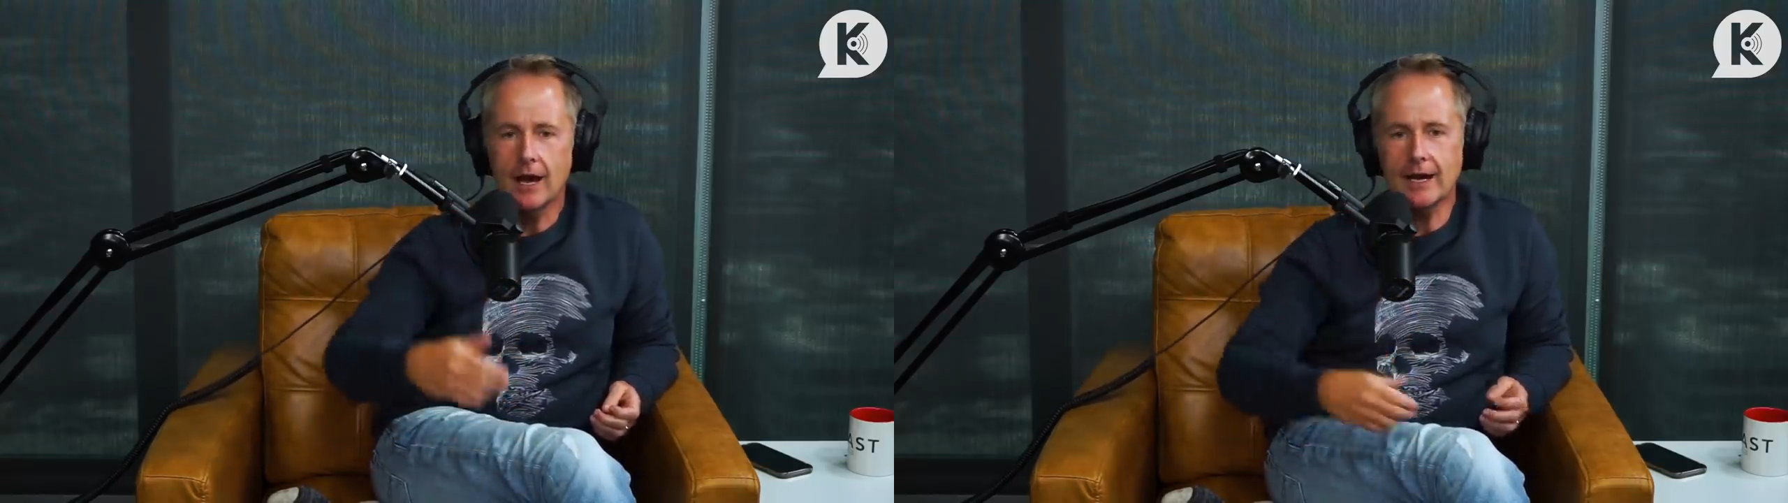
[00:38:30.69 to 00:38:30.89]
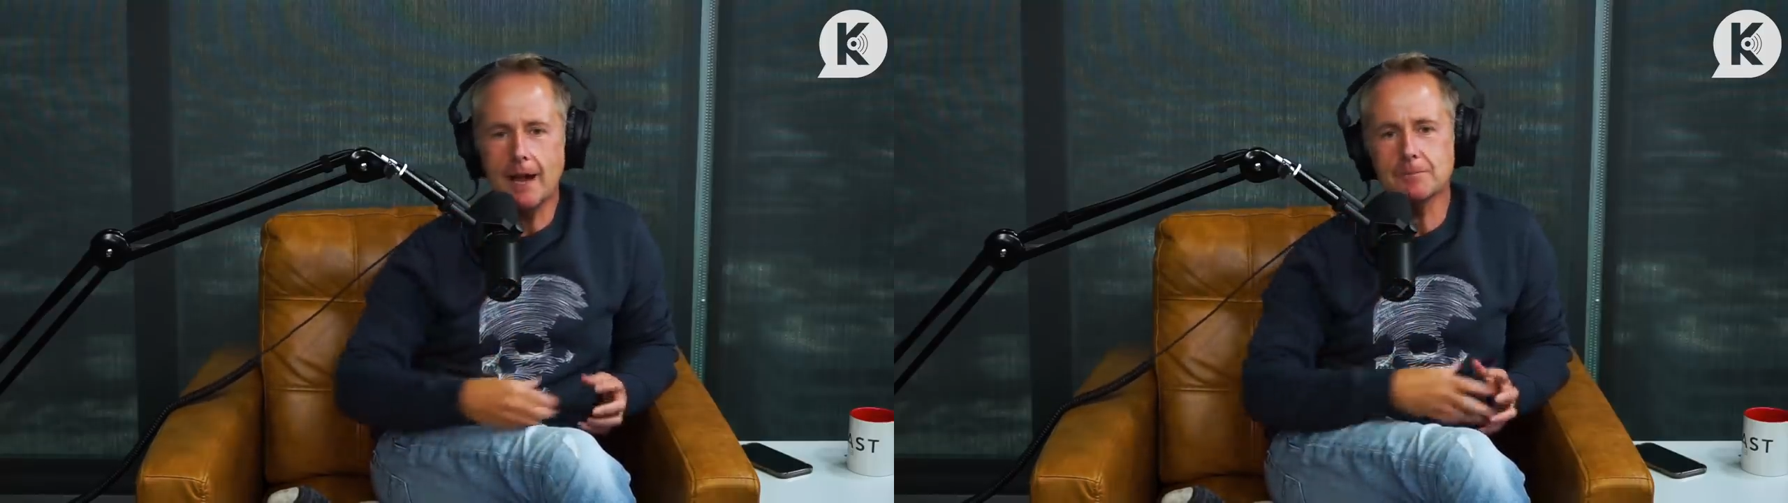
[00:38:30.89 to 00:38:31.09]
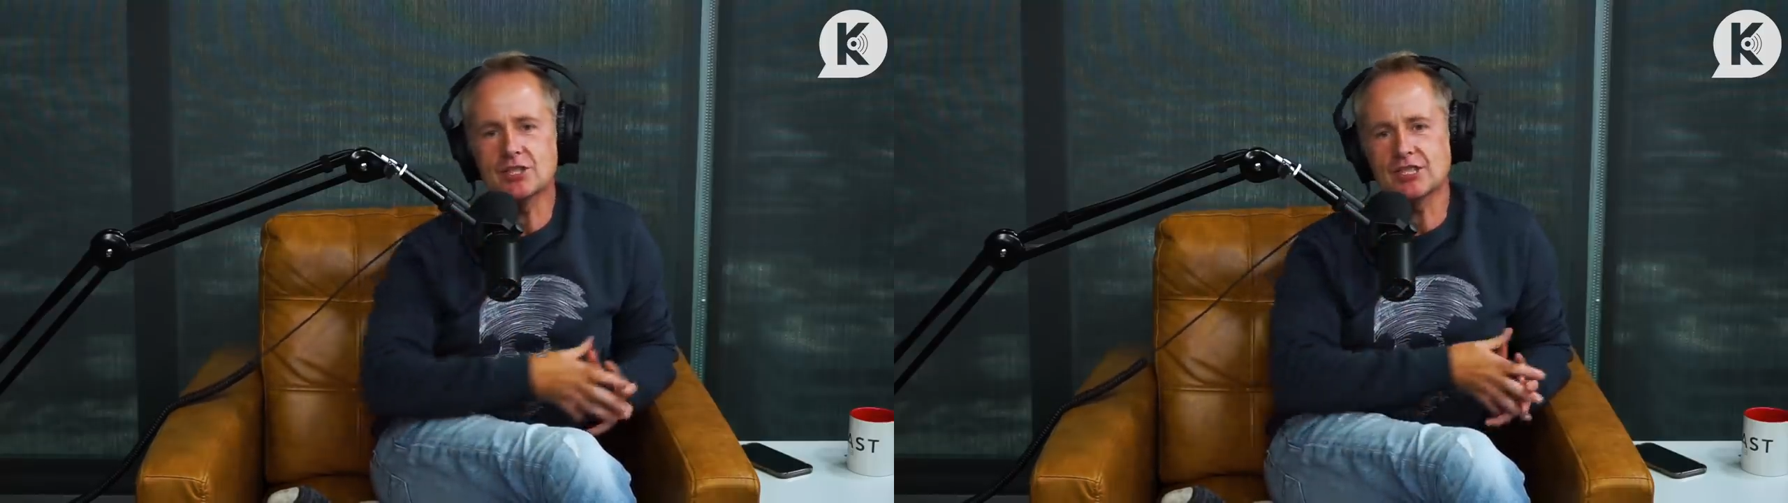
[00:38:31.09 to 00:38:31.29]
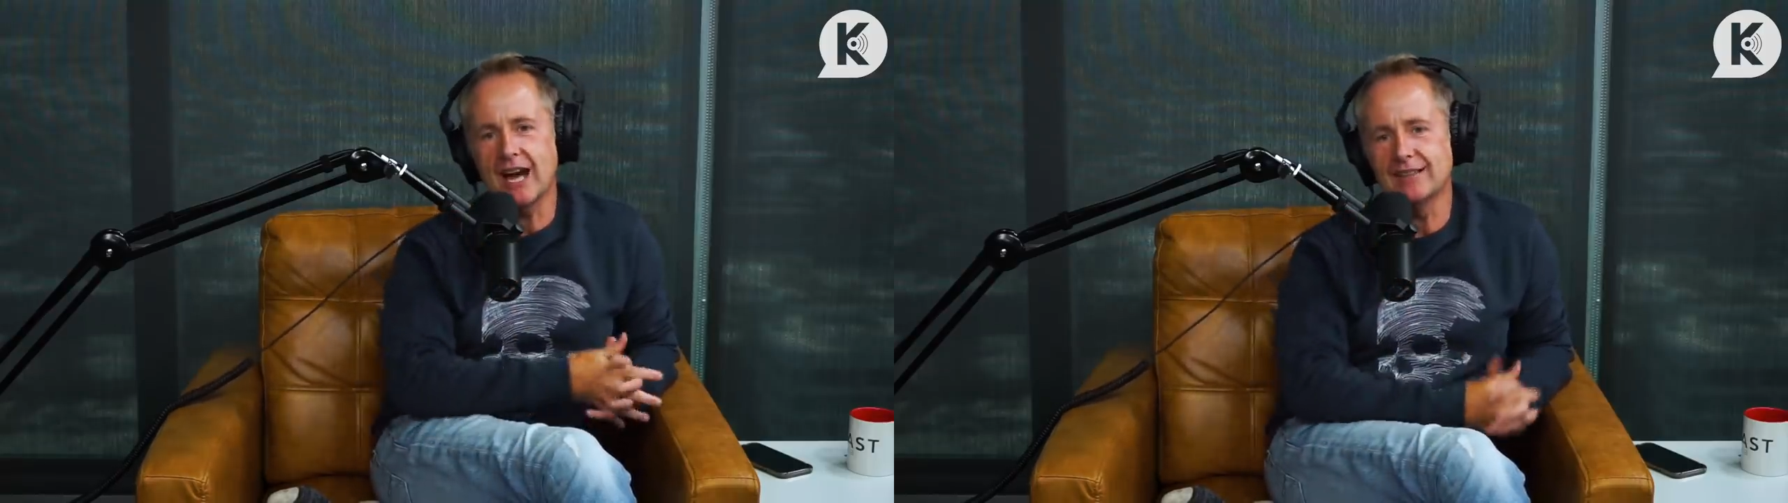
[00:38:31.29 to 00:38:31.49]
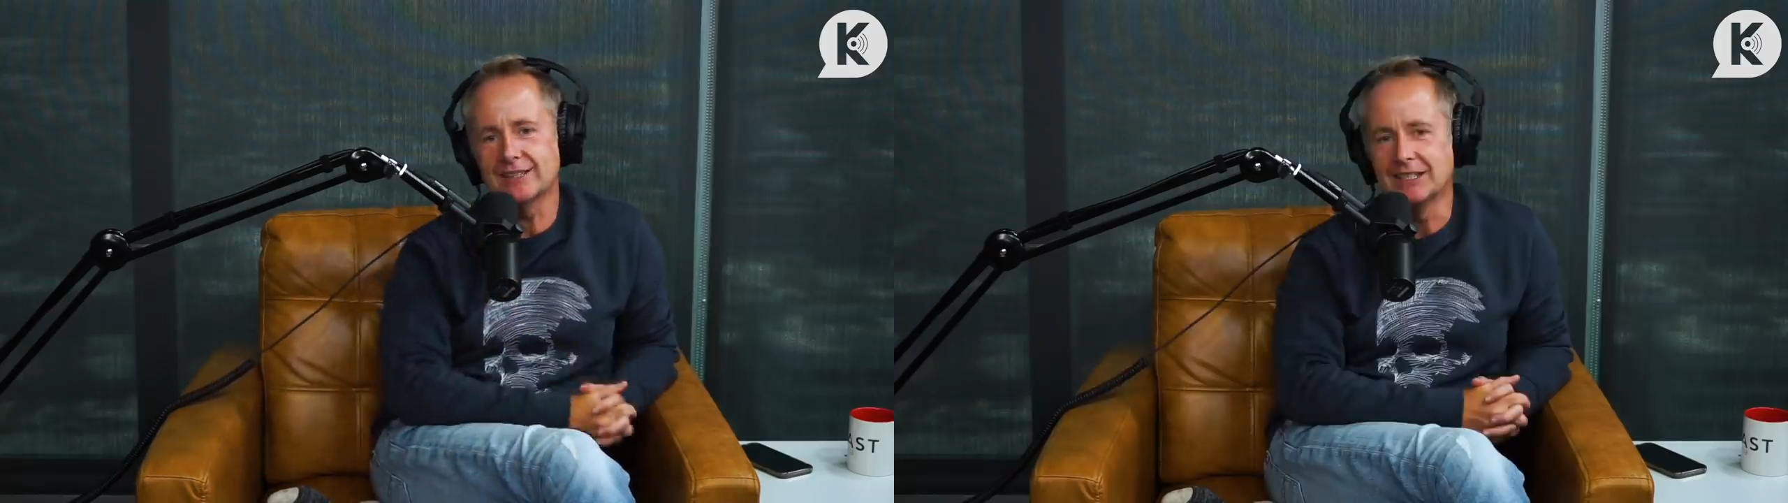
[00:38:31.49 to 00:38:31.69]
and I'm
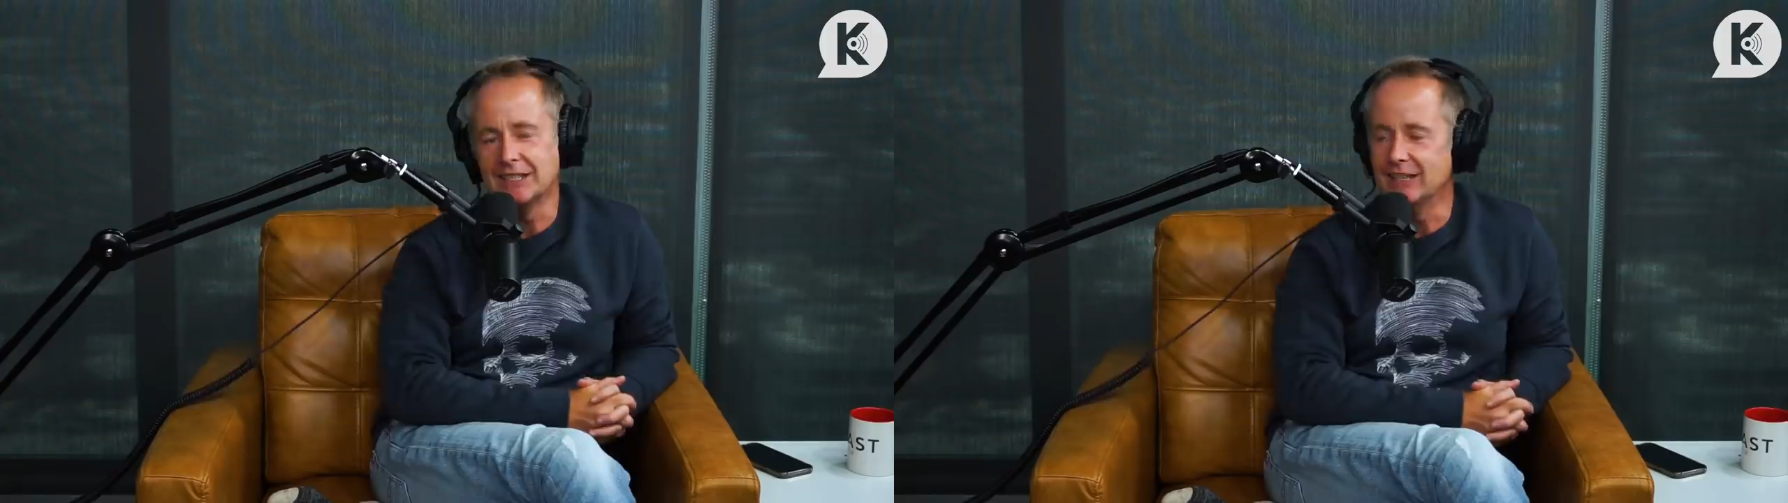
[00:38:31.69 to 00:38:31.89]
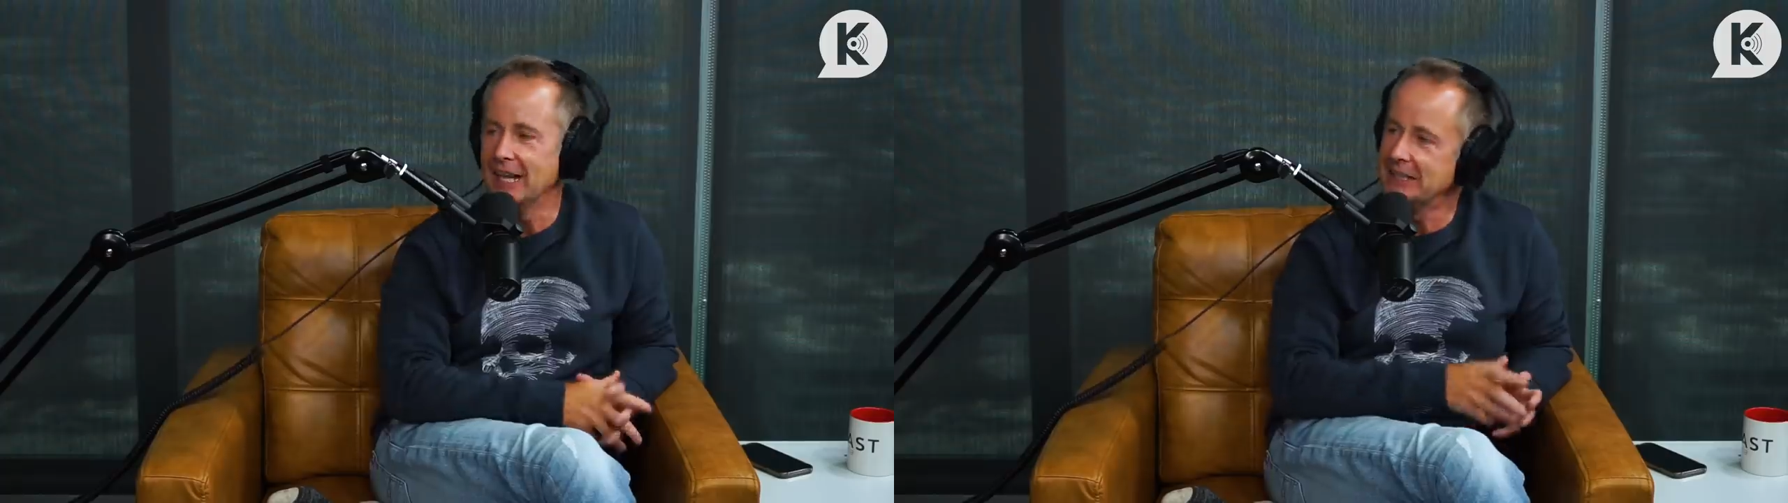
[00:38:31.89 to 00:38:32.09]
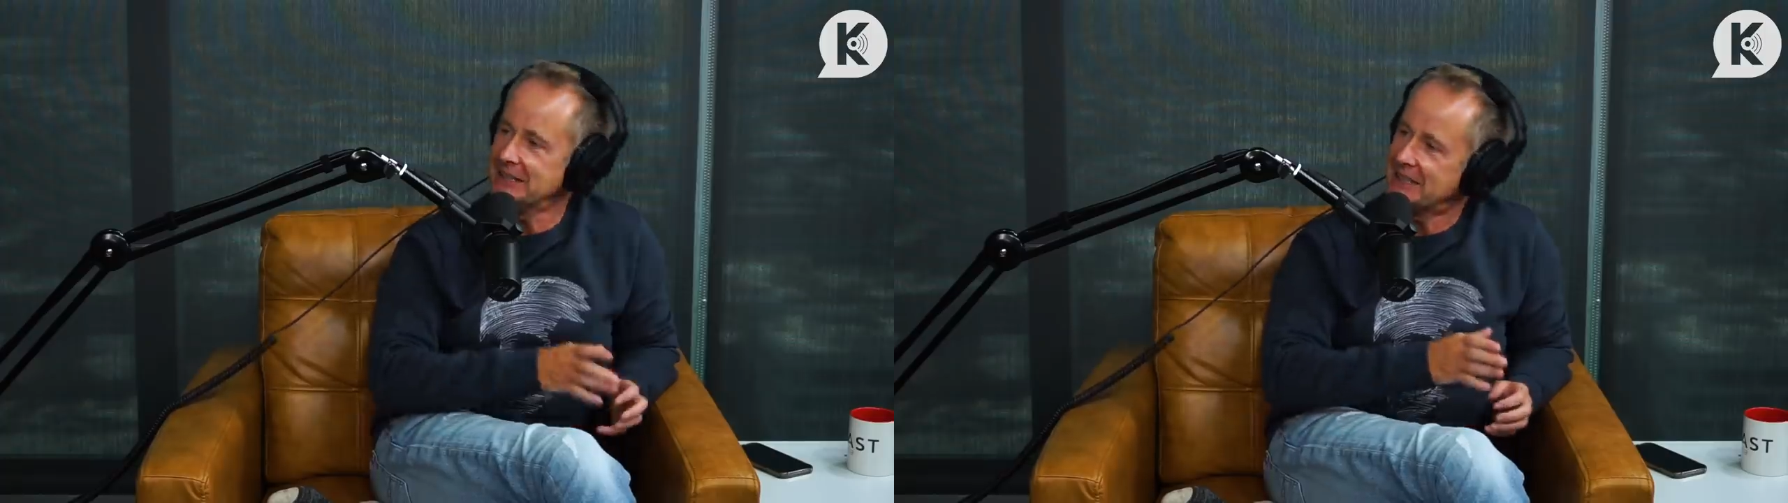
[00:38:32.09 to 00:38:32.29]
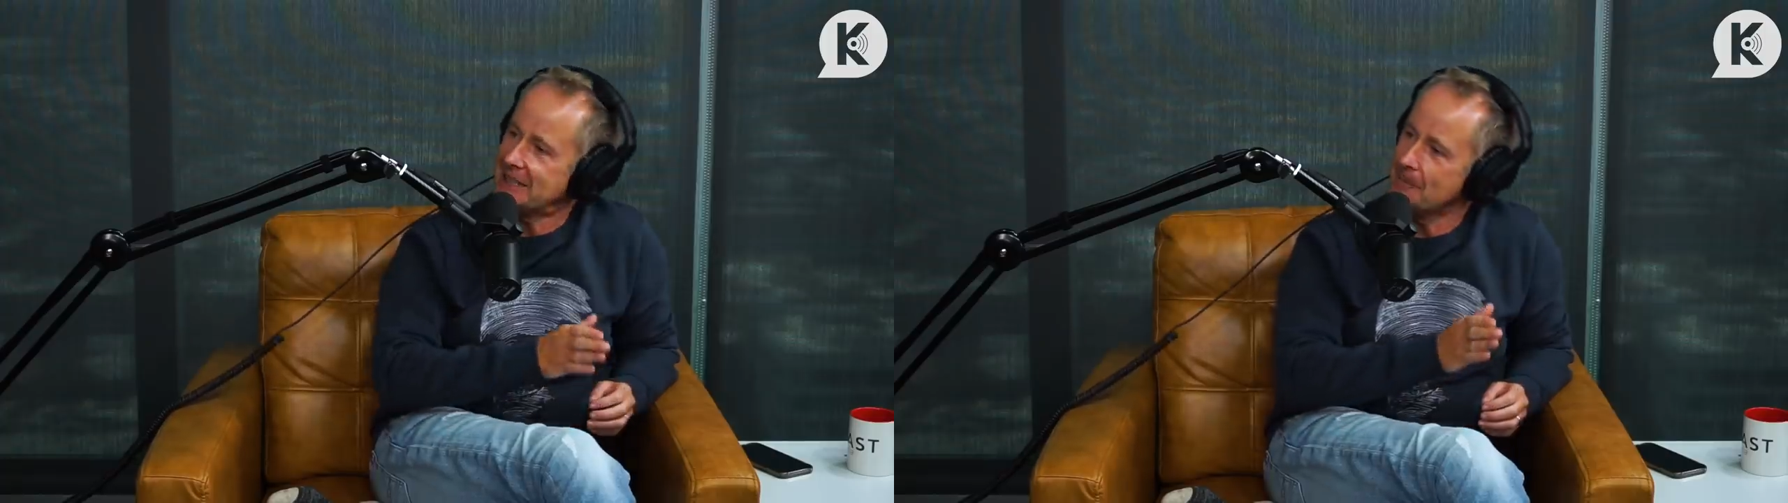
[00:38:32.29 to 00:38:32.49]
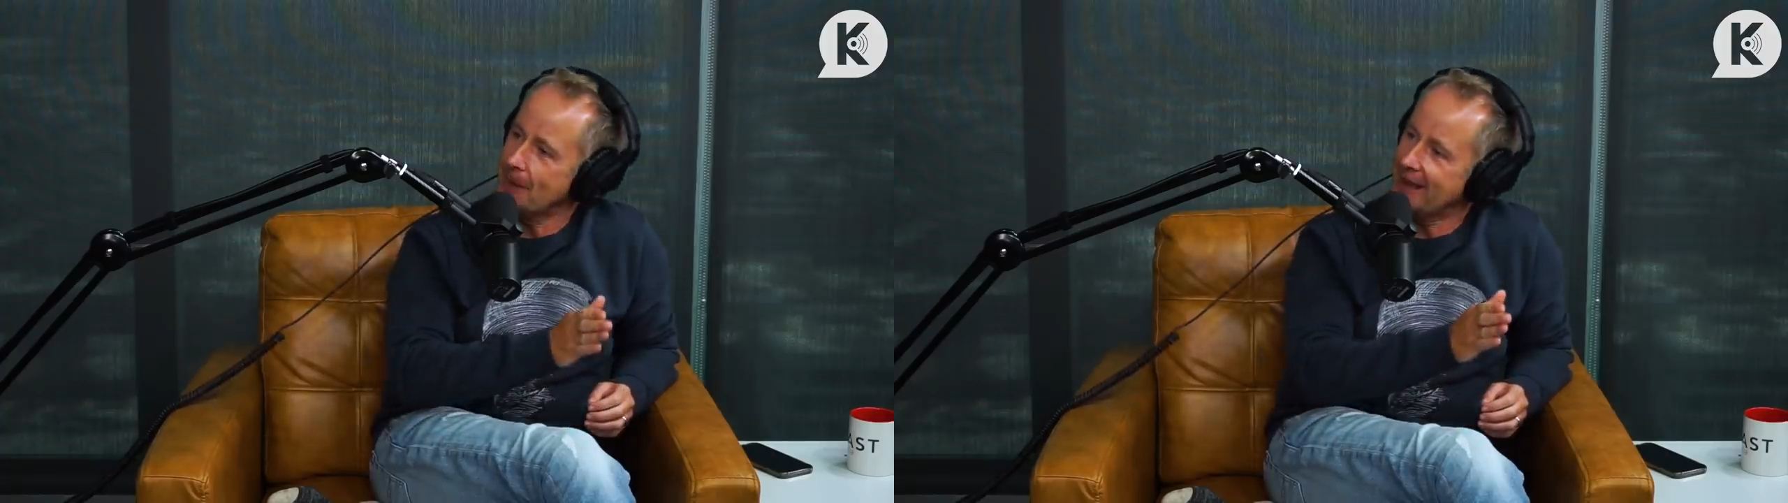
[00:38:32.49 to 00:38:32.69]
standing in line to
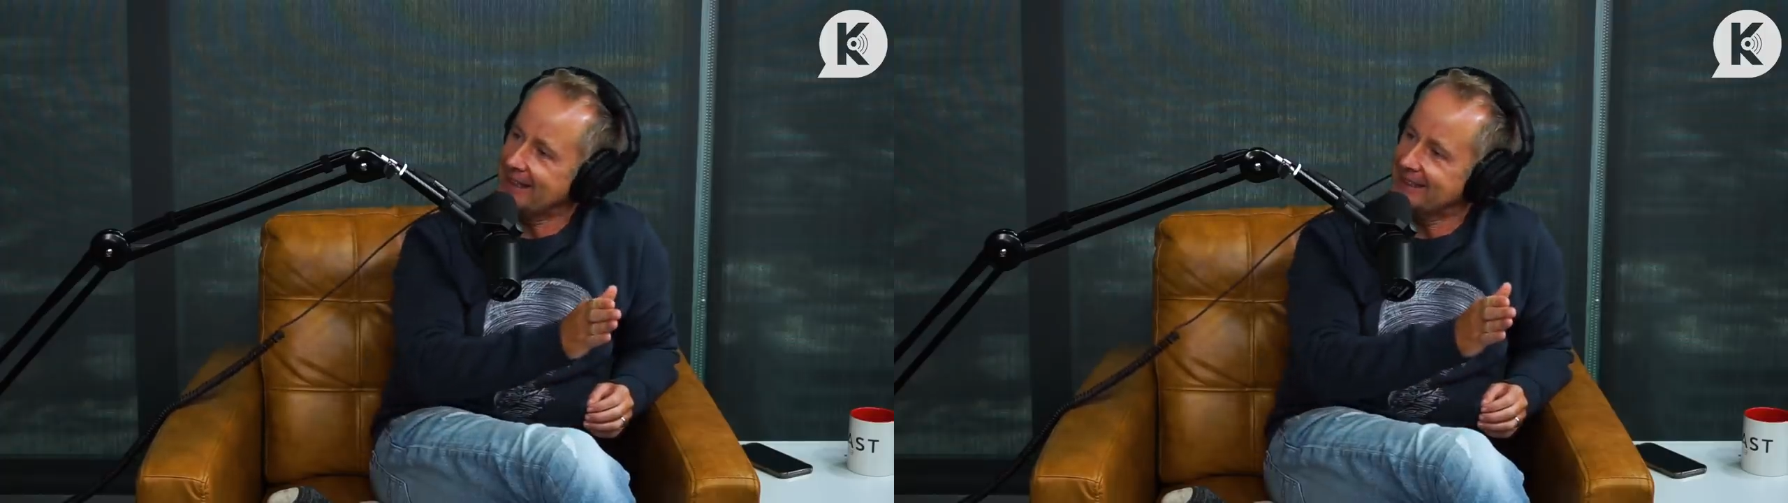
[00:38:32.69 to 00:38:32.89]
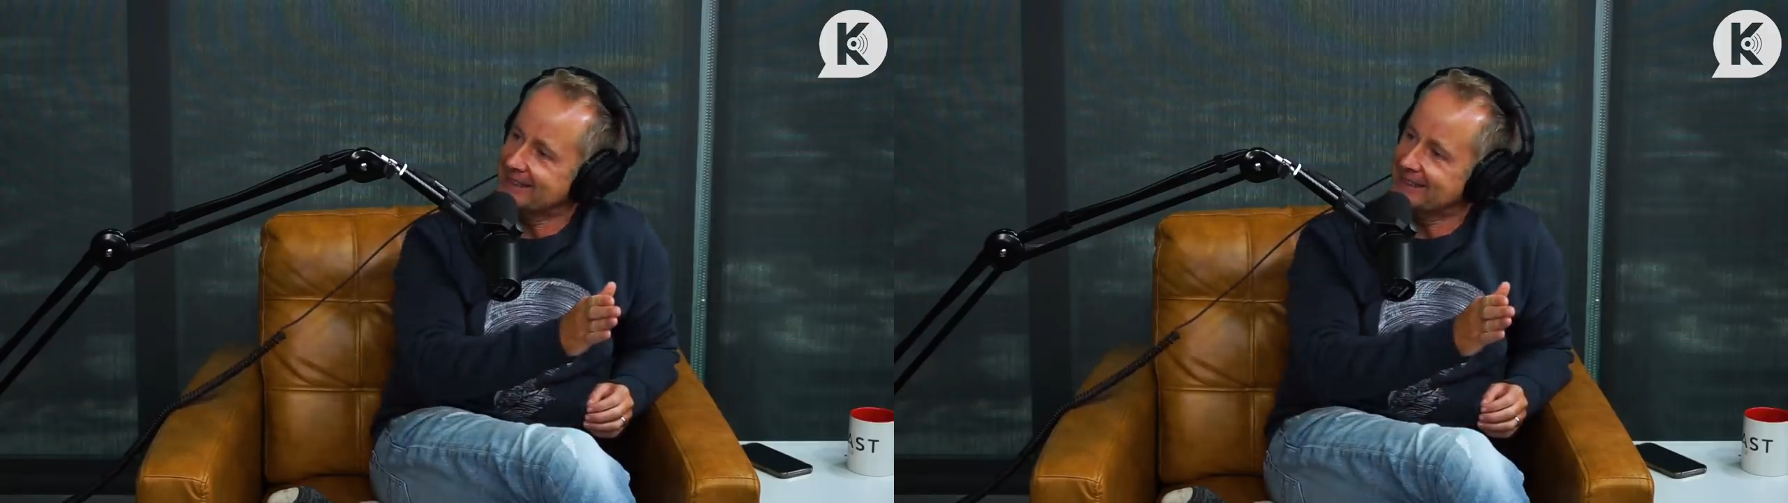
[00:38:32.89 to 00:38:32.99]
get back